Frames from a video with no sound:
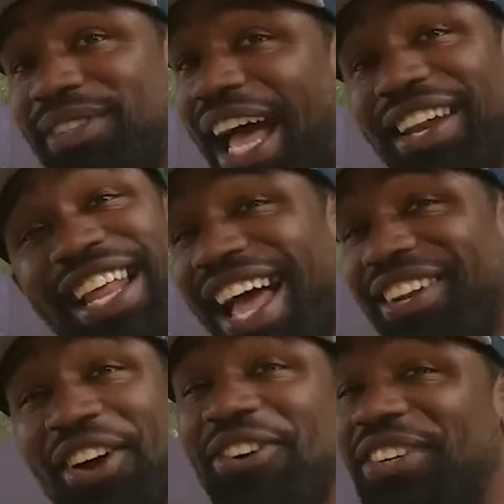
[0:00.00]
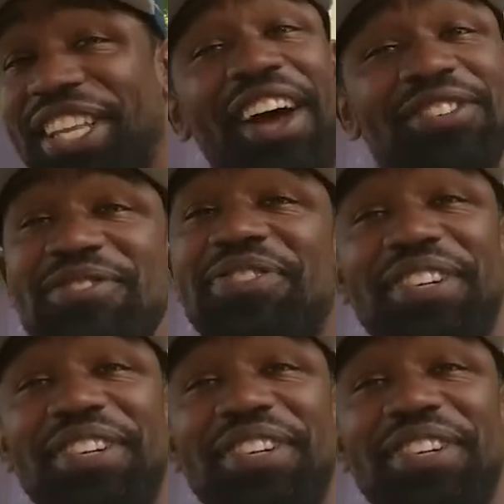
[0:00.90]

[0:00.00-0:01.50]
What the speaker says: I know how you feel.